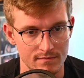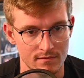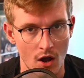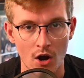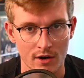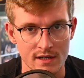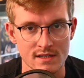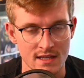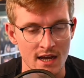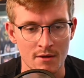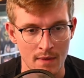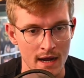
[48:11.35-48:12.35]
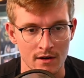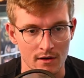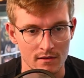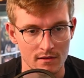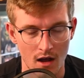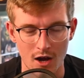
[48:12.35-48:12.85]
Argus the Unmaker.
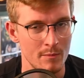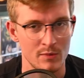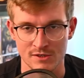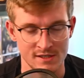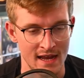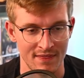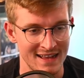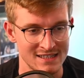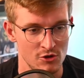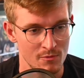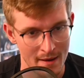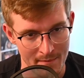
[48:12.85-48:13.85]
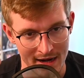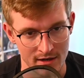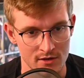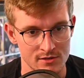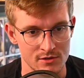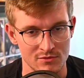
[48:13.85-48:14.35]
100%. That's who my mind goes to.